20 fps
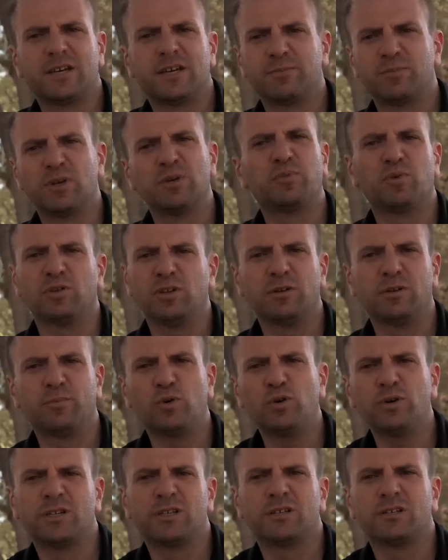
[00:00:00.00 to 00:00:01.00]
that people are
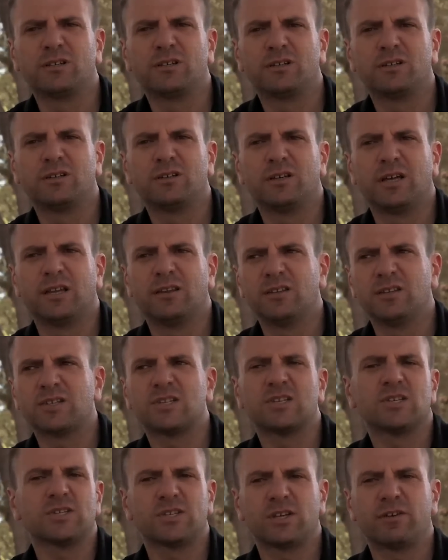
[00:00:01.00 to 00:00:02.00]
born in. And
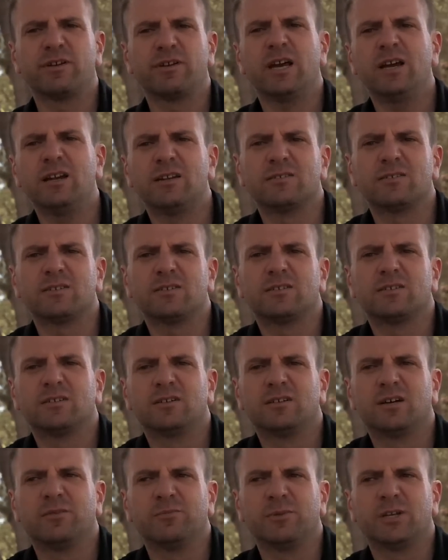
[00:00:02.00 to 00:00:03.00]
this is the reality.
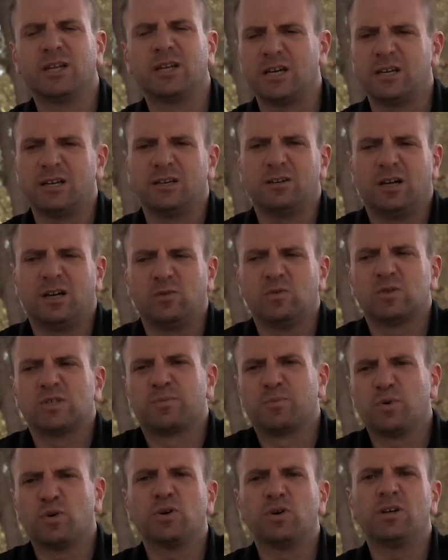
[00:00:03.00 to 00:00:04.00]
I mean, I was
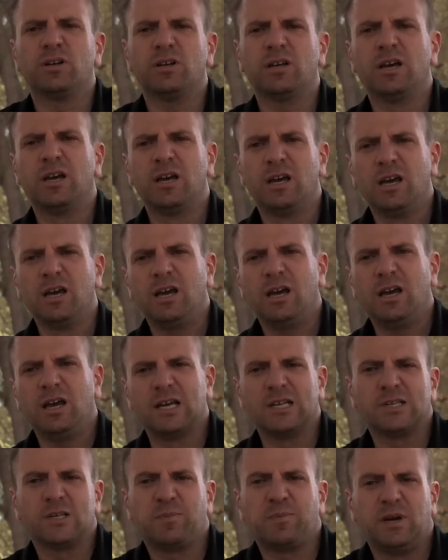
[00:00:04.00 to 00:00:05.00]
born
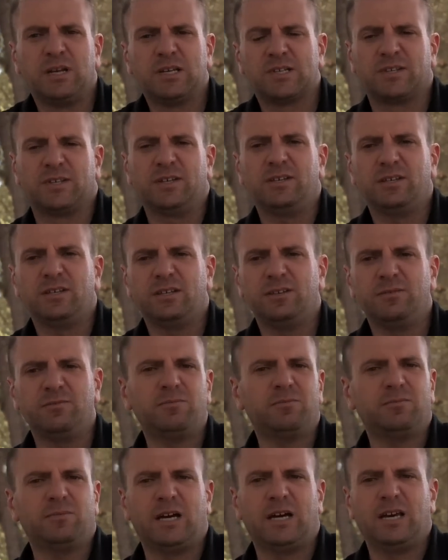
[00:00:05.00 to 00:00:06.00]
as a
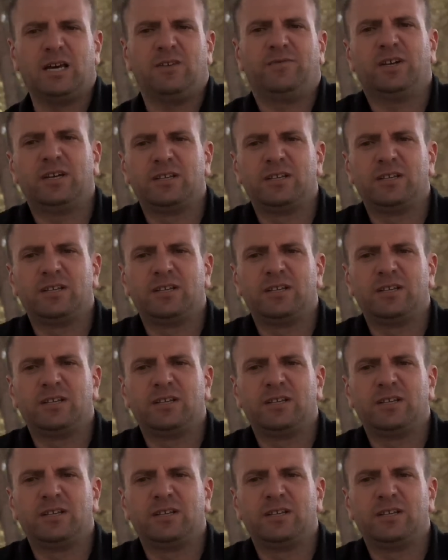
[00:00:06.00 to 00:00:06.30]
Palestinian. I have an